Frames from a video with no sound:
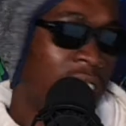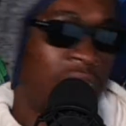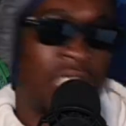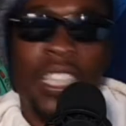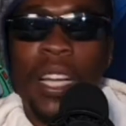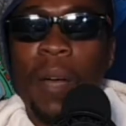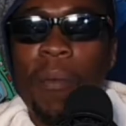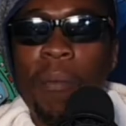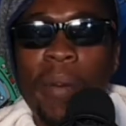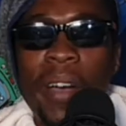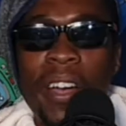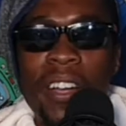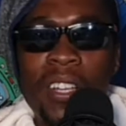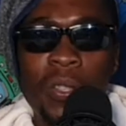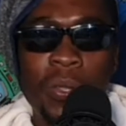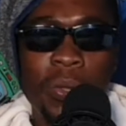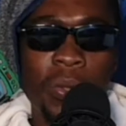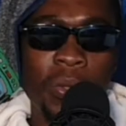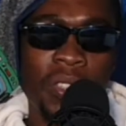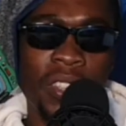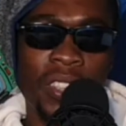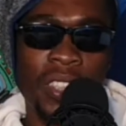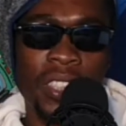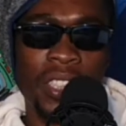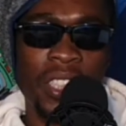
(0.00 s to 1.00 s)
somebody
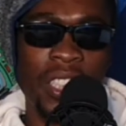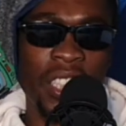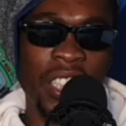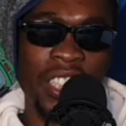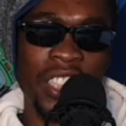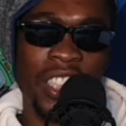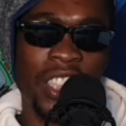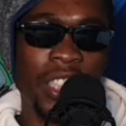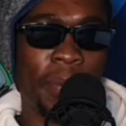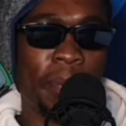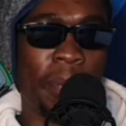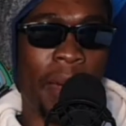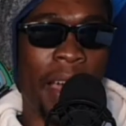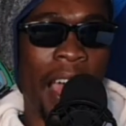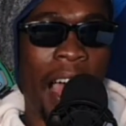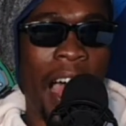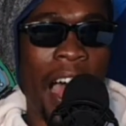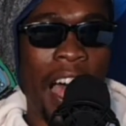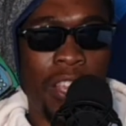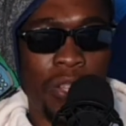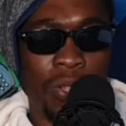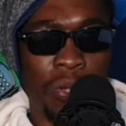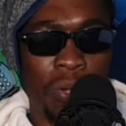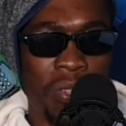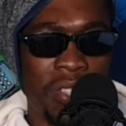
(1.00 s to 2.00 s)
who's guilty by
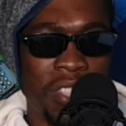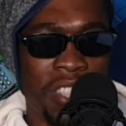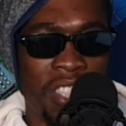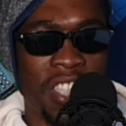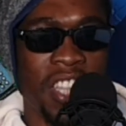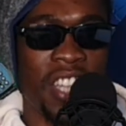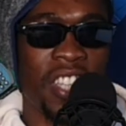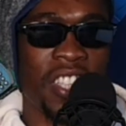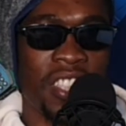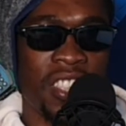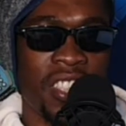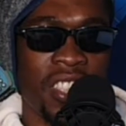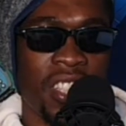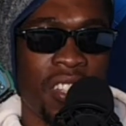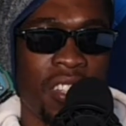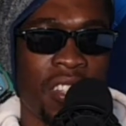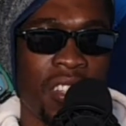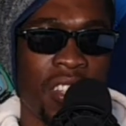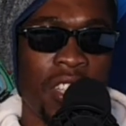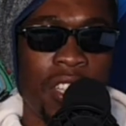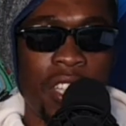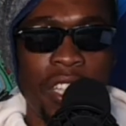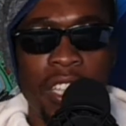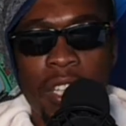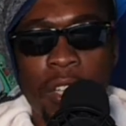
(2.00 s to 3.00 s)
association.
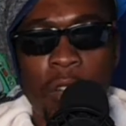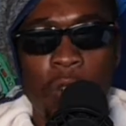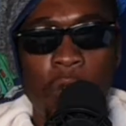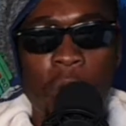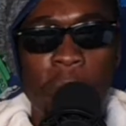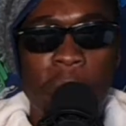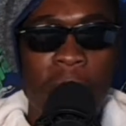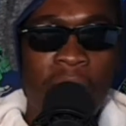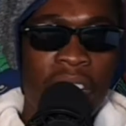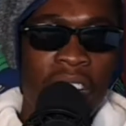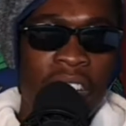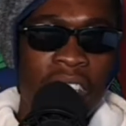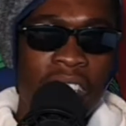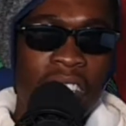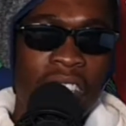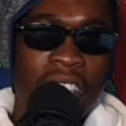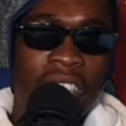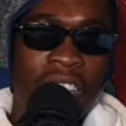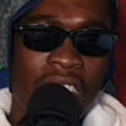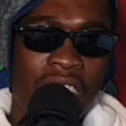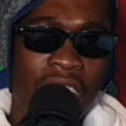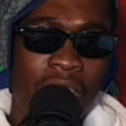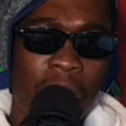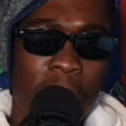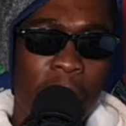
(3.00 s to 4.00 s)
Illuminati
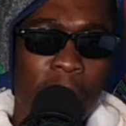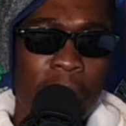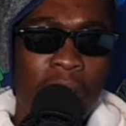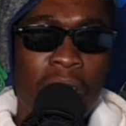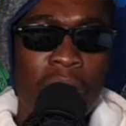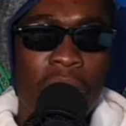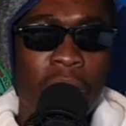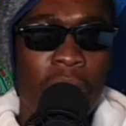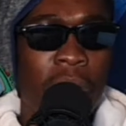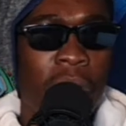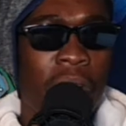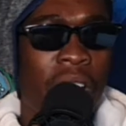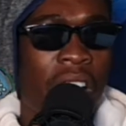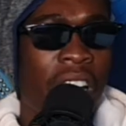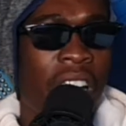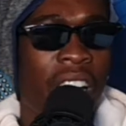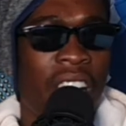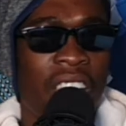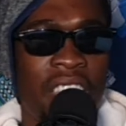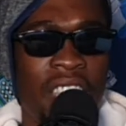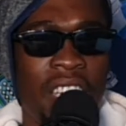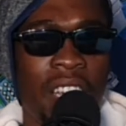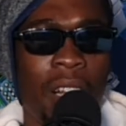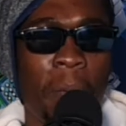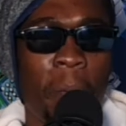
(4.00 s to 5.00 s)
doesn't mean you gotta
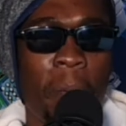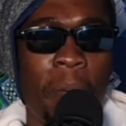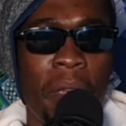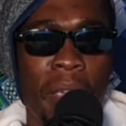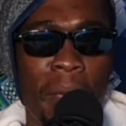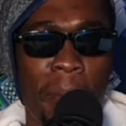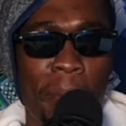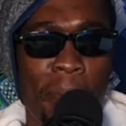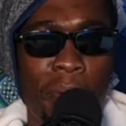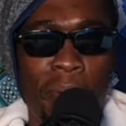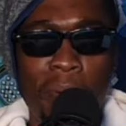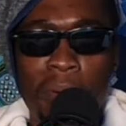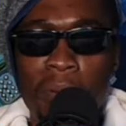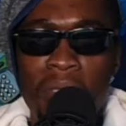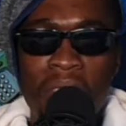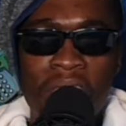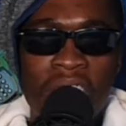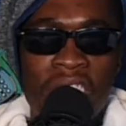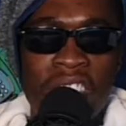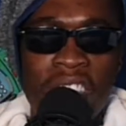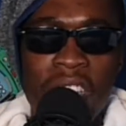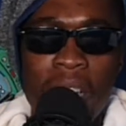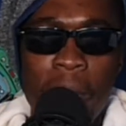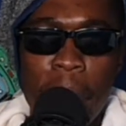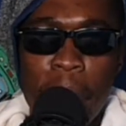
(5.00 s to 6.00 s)
kill people or
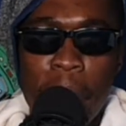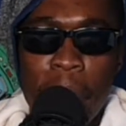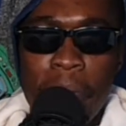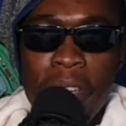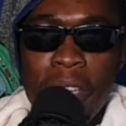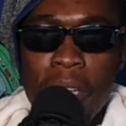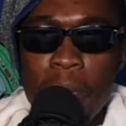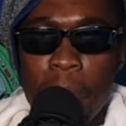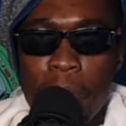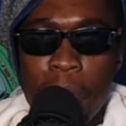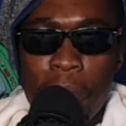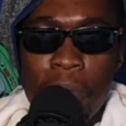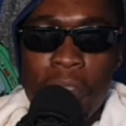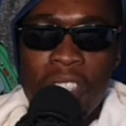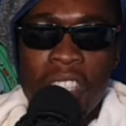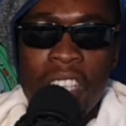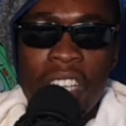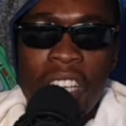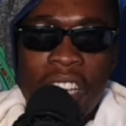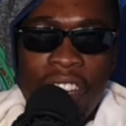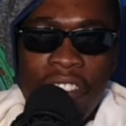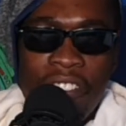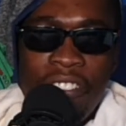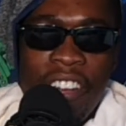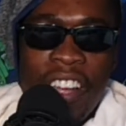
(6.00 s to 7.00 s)
step people,
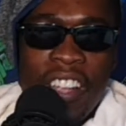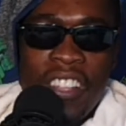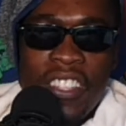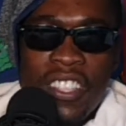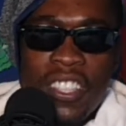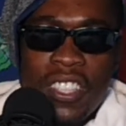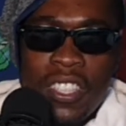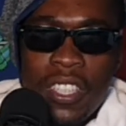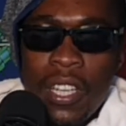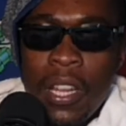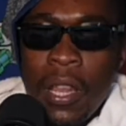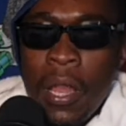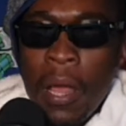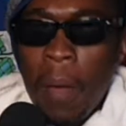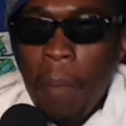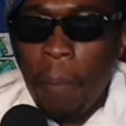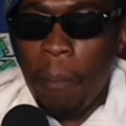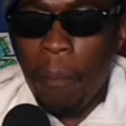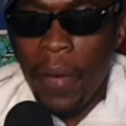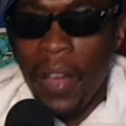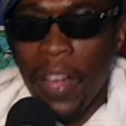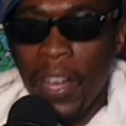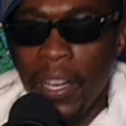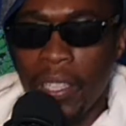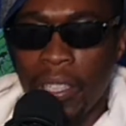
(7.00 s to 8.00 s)
sacrifice shit,
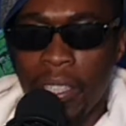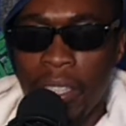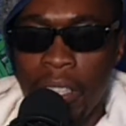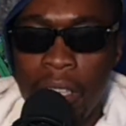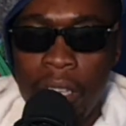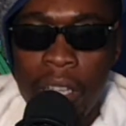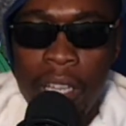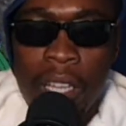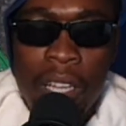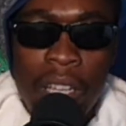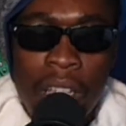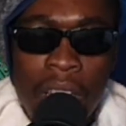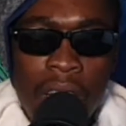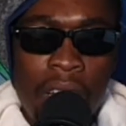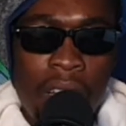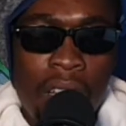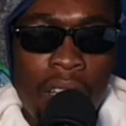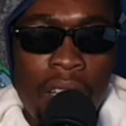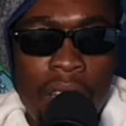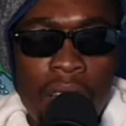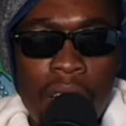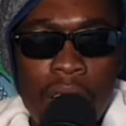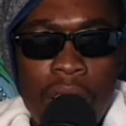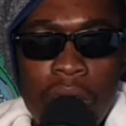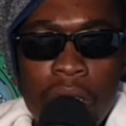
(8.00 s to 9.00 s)
but
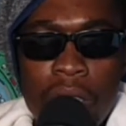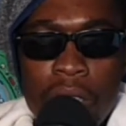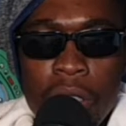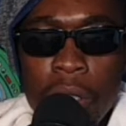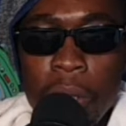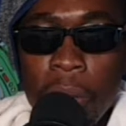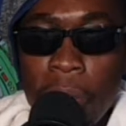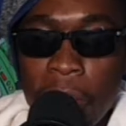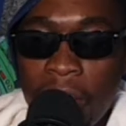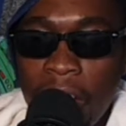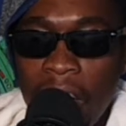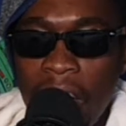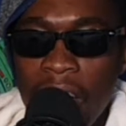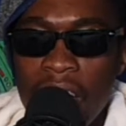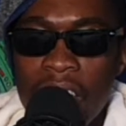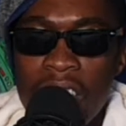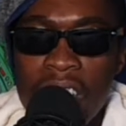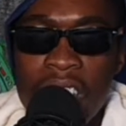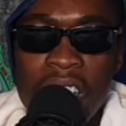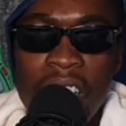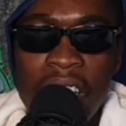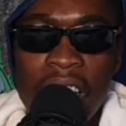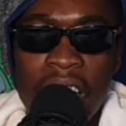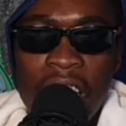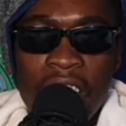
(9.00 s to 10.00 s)
you can
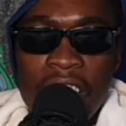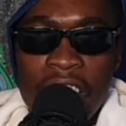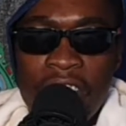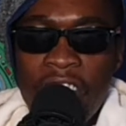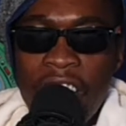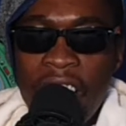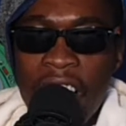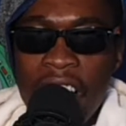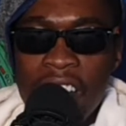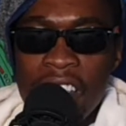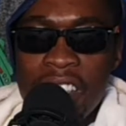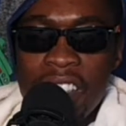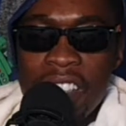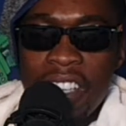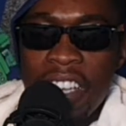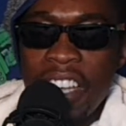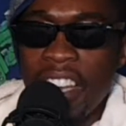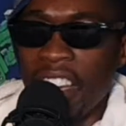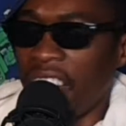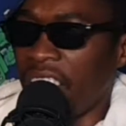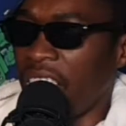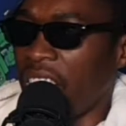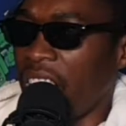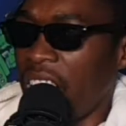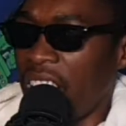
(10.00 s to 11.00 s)
sacrifice
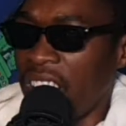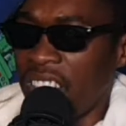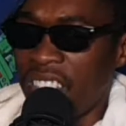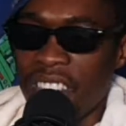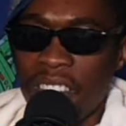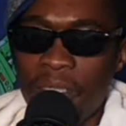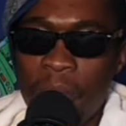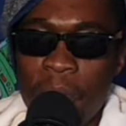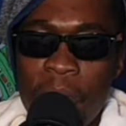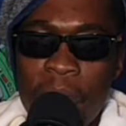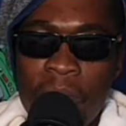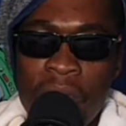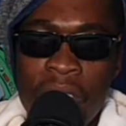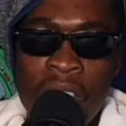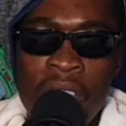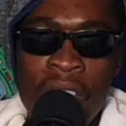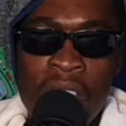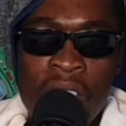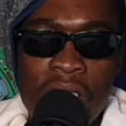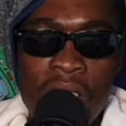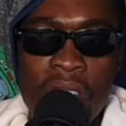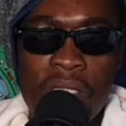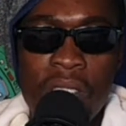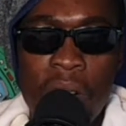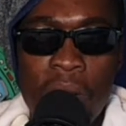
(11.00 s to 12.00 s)
careers.
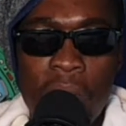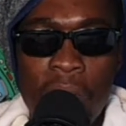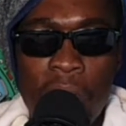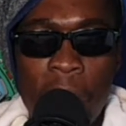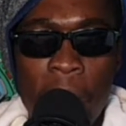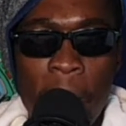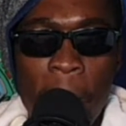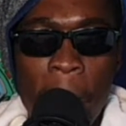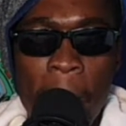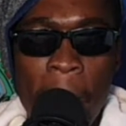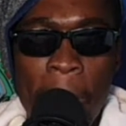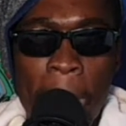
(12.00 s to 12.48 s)
So